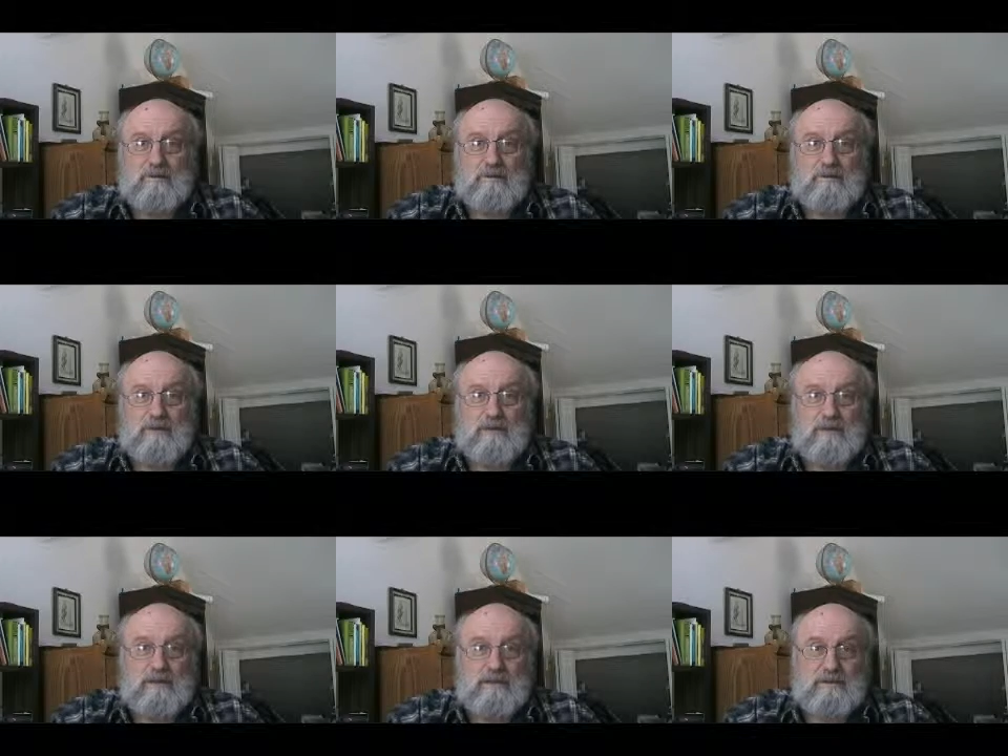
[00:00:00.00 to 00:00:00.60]

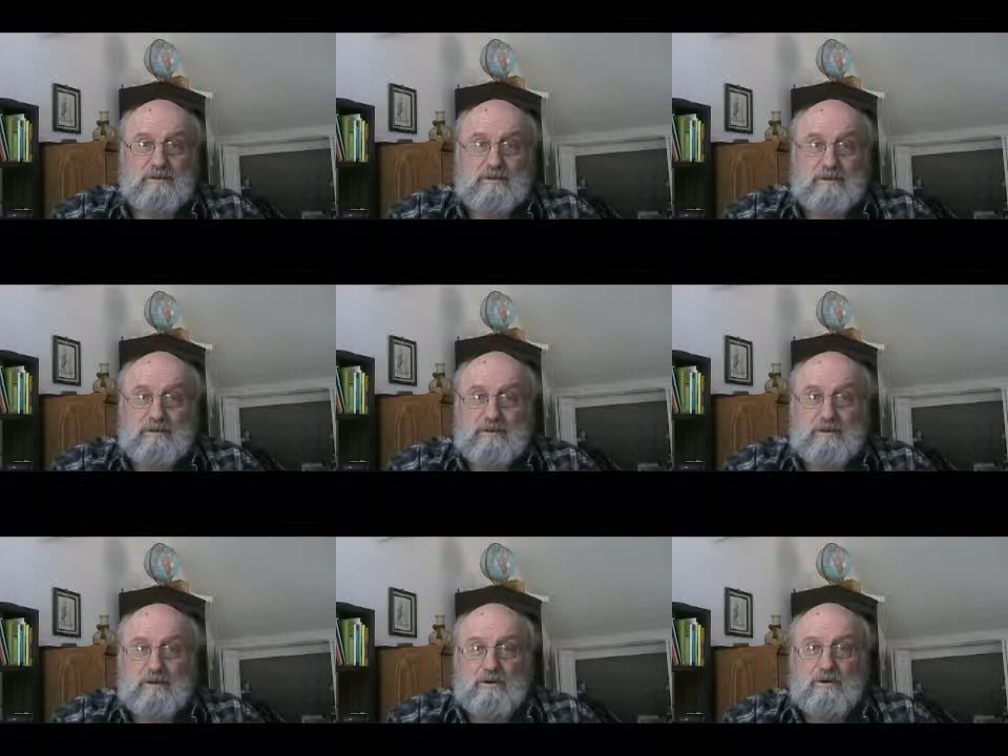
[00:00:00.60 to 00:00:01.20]
because
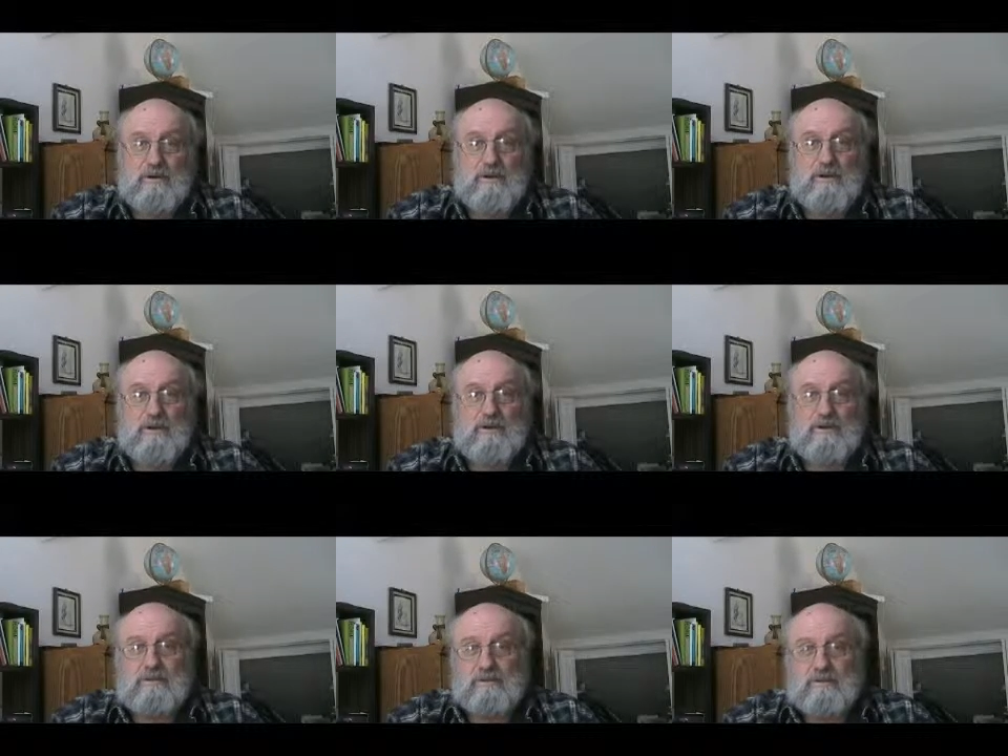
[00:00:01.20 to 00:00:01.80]
while
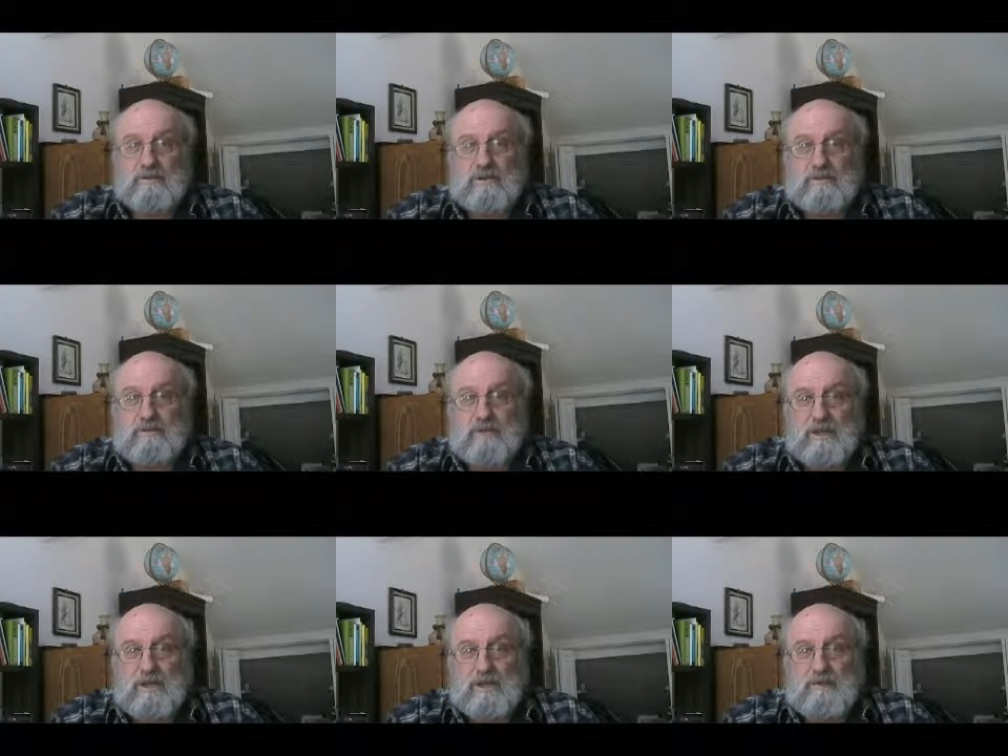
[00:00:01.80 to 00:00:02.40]
you're doing the
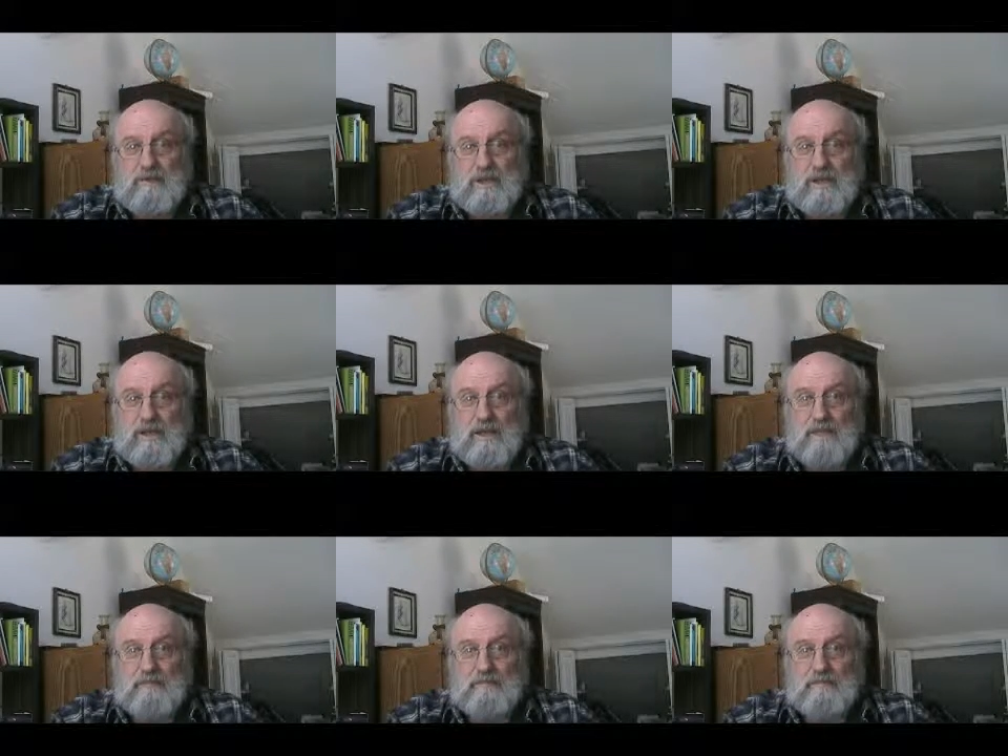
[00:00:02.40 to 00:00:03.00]
blame
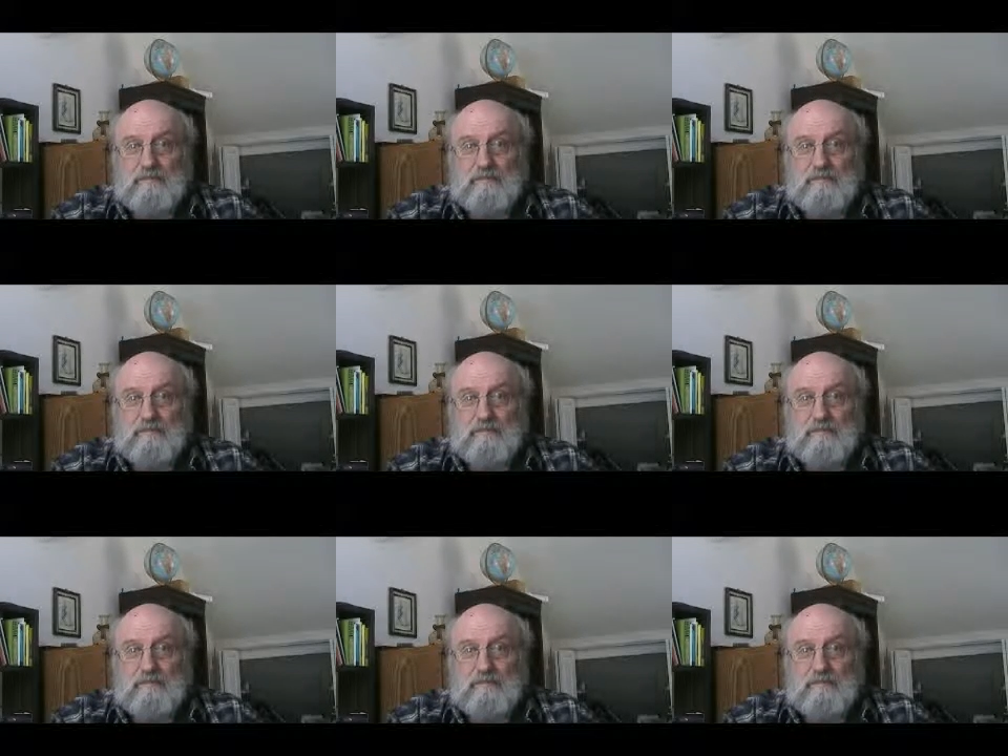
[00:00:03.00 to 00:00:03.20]
game,